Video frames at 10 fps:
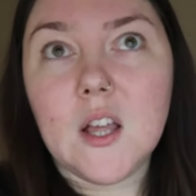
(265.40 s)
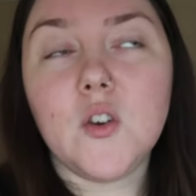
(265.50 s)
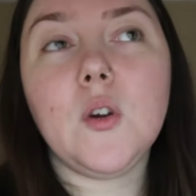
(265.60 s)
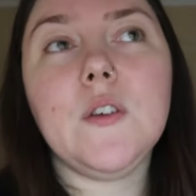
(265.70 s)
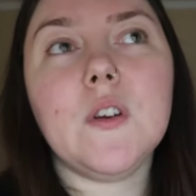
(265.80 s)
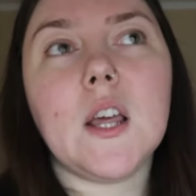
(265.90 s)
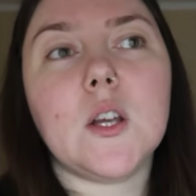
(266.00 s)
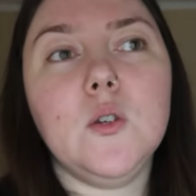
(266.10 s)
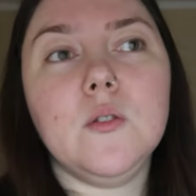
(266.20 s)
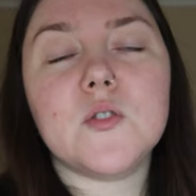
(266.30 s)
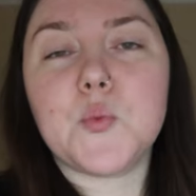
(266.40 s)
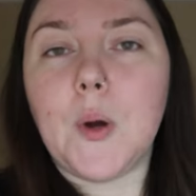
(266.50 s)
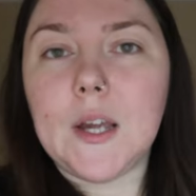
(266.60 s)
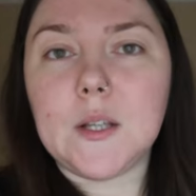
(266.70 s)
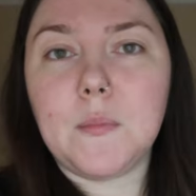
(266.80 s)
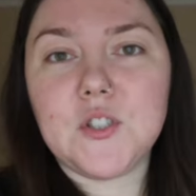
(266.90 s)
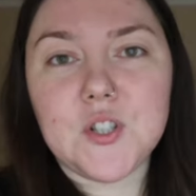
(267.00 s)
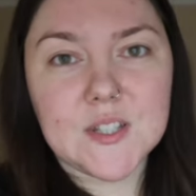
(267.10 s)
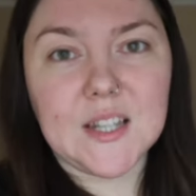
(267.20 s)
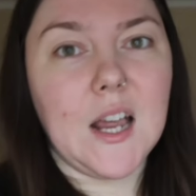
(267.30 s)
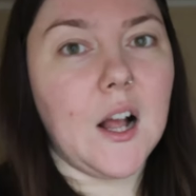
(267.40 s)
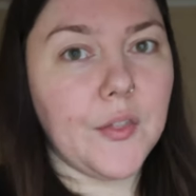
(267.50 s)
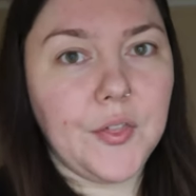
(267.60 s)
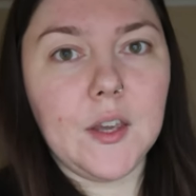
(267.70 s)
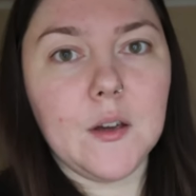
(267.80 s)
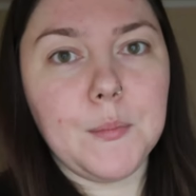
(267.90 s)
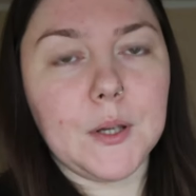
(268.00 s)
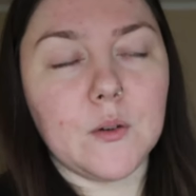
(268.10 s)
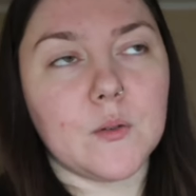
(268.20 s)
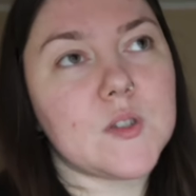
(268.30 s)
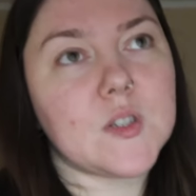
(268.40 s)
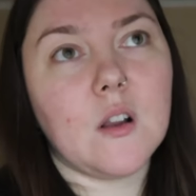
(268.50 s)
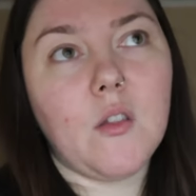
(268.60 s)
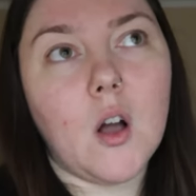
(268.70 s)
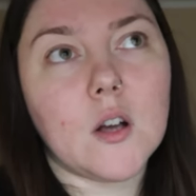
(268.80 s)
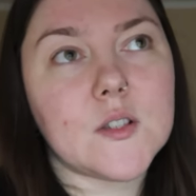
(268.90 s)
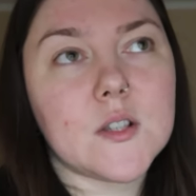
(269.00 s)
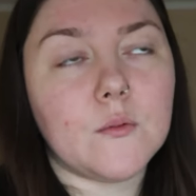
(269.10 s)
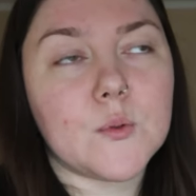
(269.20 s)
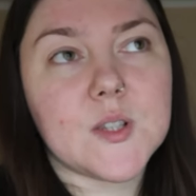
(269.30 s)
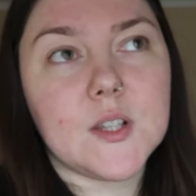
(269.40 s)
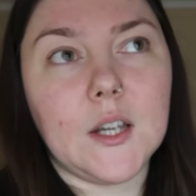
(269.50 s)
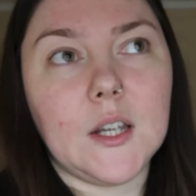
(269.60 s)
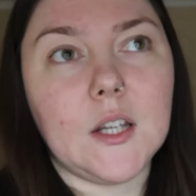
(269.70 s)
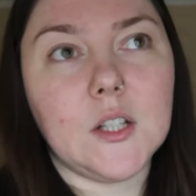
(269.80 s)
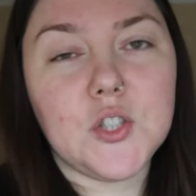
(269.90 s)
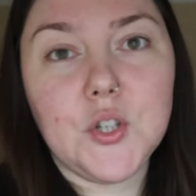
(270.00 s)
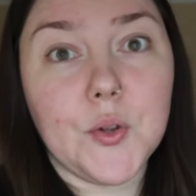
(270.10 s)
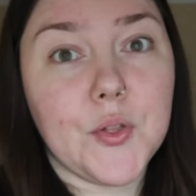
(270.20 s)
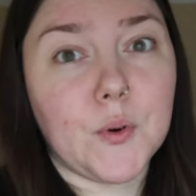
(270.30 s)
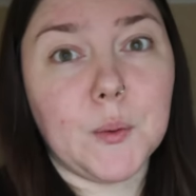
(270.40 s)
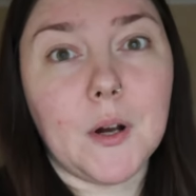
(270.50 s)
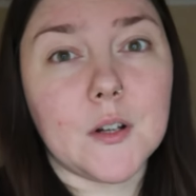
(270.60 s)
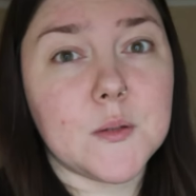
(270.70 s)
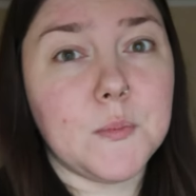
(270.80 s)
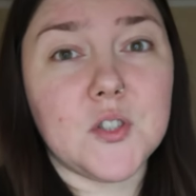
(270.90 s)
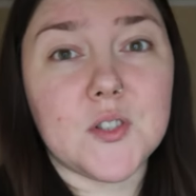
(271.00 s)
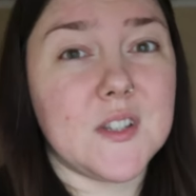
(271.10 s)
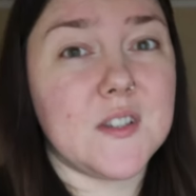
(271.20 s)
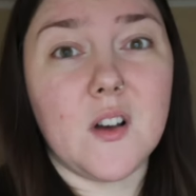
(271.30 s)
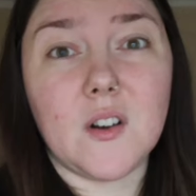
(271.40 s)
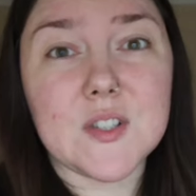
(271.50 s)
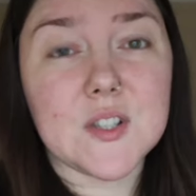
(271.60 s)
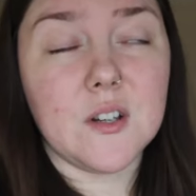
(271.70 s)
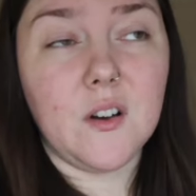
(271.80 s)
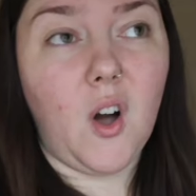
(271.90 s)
not even like lose weight but just get healthier, because the last, I would say, 2-3 months been just disaster.